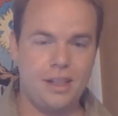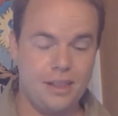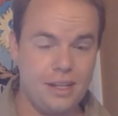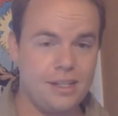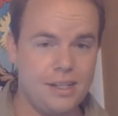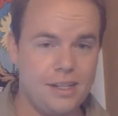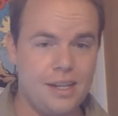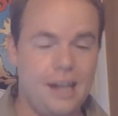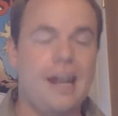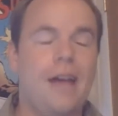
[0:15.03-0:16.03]
This is
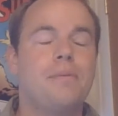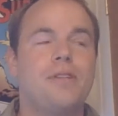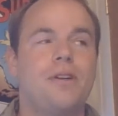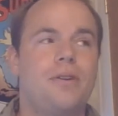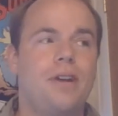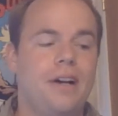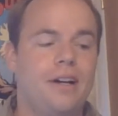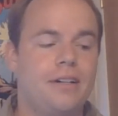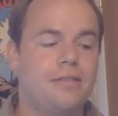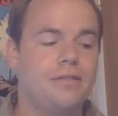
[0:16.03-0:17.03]
an episode
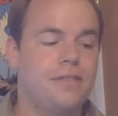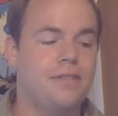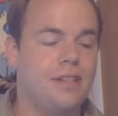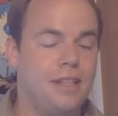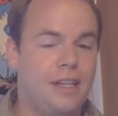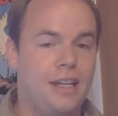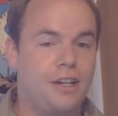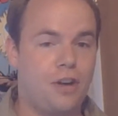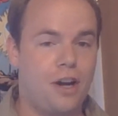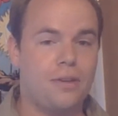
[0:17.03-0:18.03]
of the
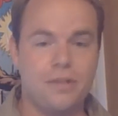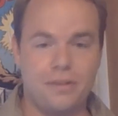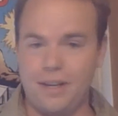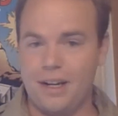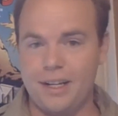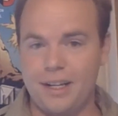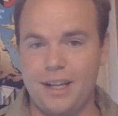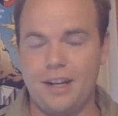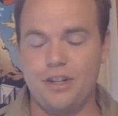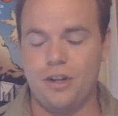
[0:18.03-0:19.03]
Chronicles of Young
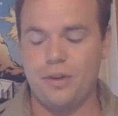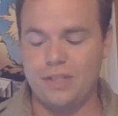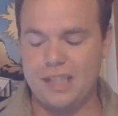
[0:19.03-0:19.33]
Indiana Jones.